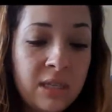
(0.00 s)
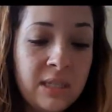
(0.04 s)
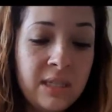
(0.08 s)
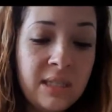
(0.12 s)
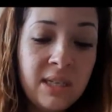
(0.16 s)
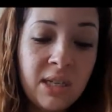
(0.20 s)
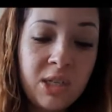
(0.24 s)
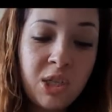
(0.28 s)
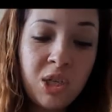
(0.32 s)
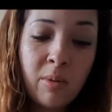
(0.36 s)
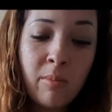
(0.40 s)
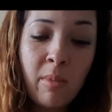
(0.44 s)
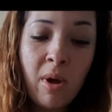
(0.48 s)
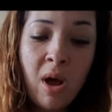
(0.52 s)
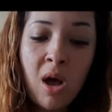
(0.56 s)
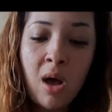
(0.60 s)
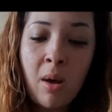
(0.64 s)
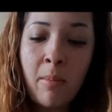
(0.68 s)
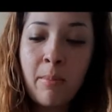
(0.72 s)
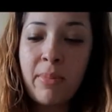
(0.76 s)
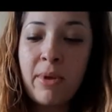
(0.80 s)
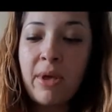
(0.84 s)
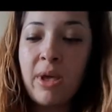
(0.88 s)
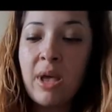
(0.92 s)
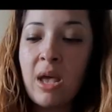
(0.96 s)
stitch him up
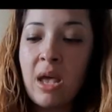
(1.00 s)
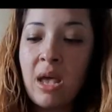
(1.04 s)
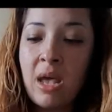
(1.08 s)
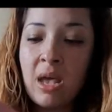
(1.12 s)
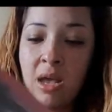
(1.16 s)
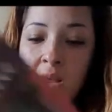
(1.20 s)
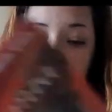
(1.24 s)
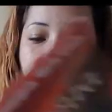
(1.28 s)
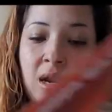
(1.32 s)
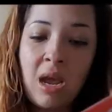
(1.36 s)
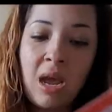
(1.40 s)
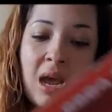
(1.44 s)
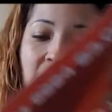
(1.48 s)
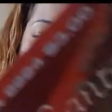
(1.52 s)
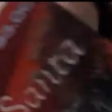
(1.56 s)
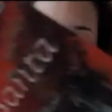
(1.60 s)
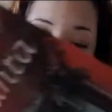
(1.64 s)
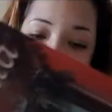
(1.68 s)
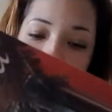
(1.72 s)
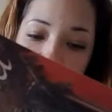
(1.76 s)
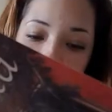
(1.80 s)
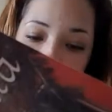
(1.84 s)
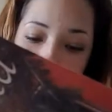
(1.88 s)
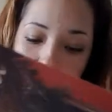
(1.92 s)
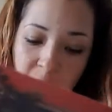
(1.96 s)
and
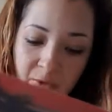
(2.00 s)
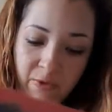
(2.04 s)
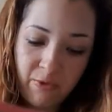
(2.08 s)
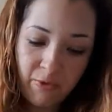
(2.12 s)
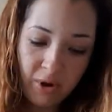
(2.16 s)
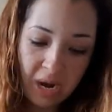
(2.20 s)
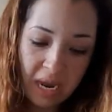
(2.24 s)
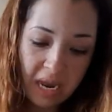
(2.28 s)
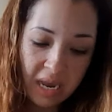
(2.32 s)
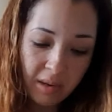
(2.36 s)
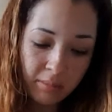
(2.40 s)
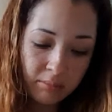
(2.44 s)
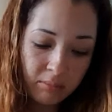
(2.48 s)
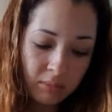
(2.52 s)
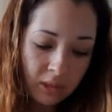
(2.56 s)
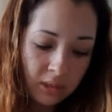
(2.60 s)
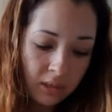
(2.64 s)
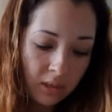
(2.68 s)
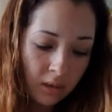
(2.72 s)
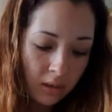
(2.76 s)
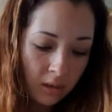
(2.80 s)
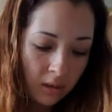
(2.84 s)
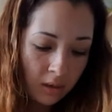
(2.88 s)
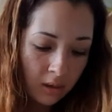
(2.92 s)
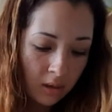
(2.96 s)
have him framed?
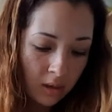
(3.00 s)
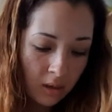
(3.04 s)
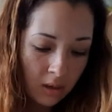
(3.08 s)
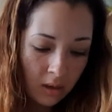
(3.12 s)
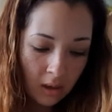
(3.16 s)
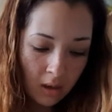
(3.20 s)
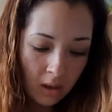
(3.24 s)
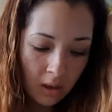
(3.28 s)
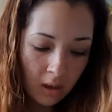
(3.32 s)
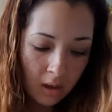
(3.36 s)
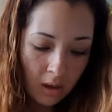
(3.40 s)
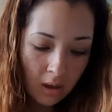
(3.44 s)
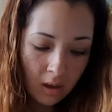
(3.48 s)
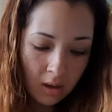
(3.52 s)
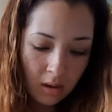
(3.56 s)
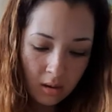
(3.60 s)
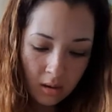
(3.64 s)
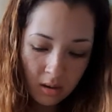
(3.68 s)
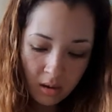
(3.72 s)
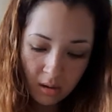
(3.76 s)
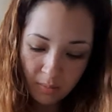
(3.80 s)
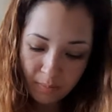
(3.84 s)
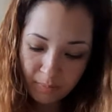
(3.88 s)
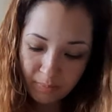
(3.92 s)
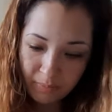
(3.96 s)

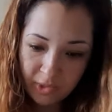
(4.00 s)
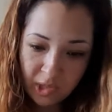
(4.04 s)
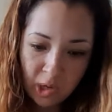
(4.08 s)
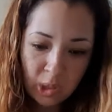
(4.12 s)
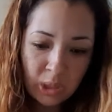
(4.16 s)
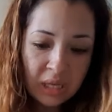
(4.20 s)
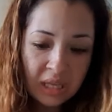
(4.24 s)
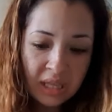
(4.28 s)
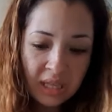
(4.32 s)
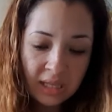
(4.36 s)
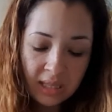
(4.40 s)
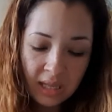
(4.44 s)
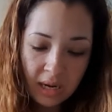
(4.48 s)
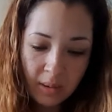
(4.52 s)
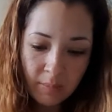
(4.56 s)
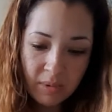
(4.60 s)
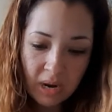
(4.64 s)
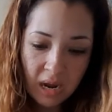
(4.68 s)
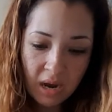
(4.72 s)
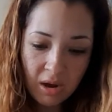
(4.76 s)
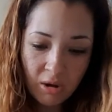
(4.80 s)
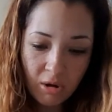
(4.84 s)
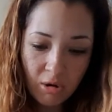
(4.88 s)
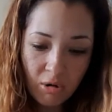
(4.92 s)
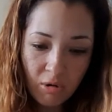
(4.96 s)
Um, the only thing that I'm
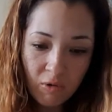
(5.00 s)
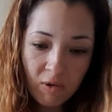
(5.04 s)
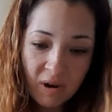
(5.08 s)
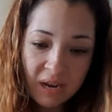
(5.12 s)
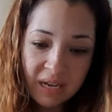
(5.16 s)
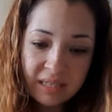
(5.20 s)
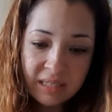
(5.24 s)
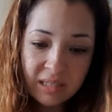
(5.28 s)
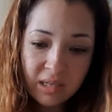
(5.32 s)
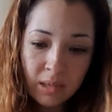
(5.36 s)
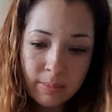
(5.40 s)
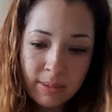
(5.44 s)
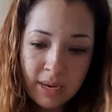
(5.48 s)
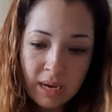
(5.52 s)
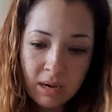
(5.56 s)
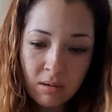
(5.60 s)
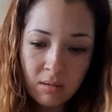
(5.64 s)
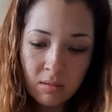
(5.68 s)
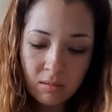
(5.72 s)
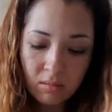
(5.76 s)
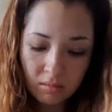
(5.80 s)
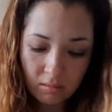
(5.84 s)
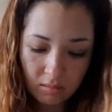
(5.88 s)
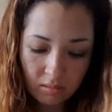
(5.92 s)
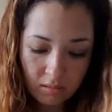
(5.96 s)
not crazy
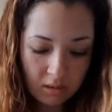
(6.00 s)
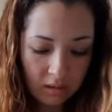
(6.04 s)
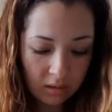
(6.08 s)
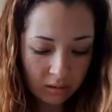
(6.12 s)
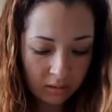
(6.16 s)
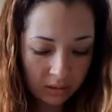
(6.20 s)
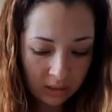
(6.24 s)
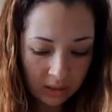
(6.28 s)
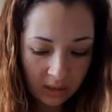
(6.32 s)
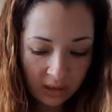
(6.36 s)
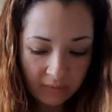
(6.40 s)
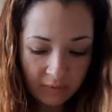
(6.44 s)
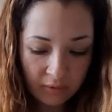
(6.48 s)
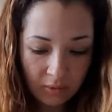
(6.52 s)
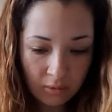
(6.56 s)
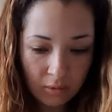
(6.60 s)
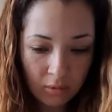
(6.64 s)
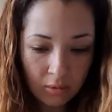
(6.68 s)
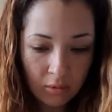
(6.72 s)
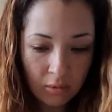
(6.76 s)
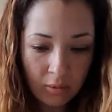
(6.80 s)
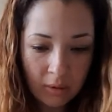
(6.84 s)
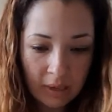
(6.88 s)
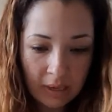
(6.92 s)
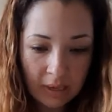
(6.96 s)
about, and I'll just give you a
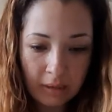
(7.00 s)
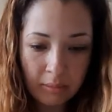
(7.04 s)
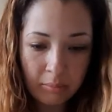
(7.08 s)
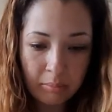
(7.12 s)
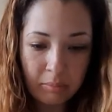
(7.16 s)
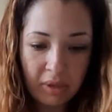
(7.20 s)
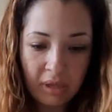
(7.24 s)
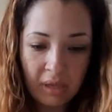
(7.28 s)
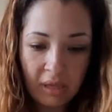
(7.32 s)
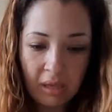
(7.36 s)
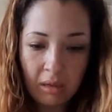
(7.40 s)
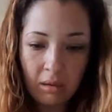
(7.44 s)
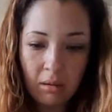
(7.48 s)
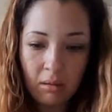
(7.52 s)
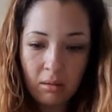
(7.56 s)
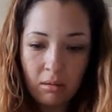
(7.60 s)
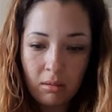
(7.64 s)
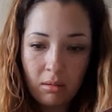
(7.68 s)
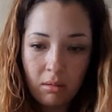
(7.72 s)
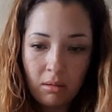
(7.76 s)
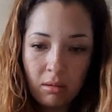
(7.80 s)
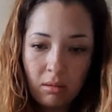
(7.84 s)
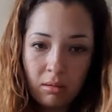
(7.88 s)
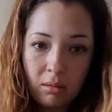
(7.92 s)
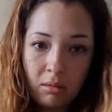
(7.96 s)
quick peek,
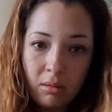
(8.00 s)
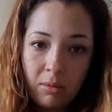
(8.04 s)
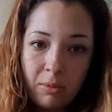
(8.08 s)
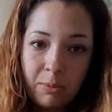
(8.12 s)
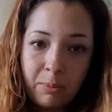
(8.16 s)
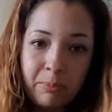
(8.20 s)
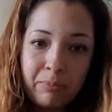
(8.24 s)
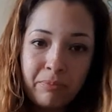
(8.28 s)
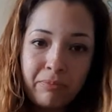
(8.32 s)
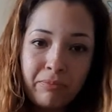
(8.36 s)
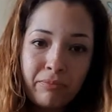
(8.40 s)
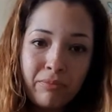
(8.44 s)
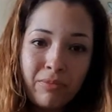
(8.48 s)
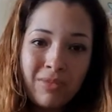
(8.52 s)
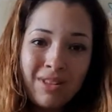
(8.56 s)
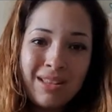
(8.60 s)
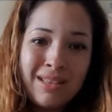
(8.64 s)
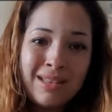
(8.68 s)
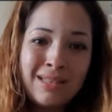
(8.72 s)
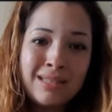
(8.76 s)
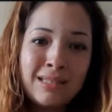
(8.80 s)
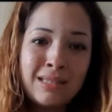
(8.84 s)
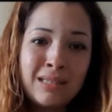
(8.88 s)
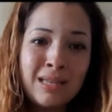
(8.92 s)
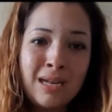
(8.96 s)

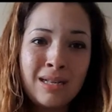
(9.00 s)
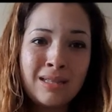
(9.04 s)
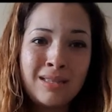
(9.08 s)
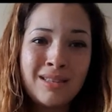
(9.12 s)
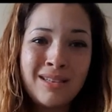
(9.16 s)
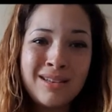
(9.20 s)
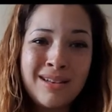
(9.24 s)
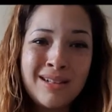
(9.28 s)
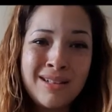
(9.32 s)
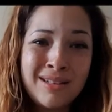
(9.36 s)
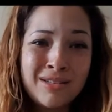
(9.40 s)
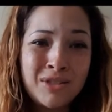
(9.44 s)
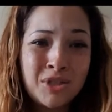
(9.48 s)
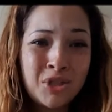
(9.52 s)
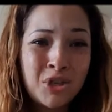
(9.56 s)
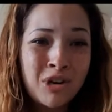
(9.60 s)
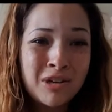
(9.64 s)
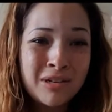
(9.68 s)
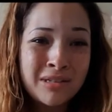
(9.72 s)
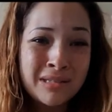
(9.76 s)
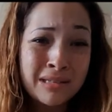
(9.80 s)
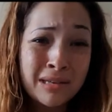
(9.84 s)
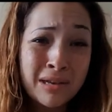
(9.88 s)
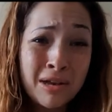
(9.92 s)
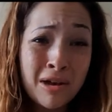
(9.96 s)
is that the
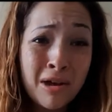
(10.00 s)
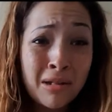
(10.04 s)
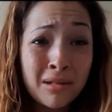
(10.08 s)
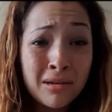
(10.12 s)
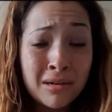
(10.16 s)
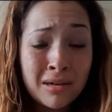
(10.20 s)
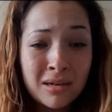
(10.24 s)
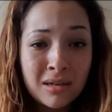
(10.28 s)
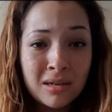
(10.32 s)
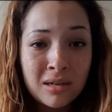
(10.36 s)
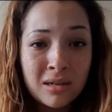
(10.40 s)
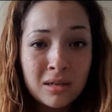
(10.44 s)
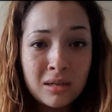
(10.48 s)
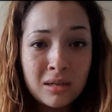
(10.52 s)
chart is in color.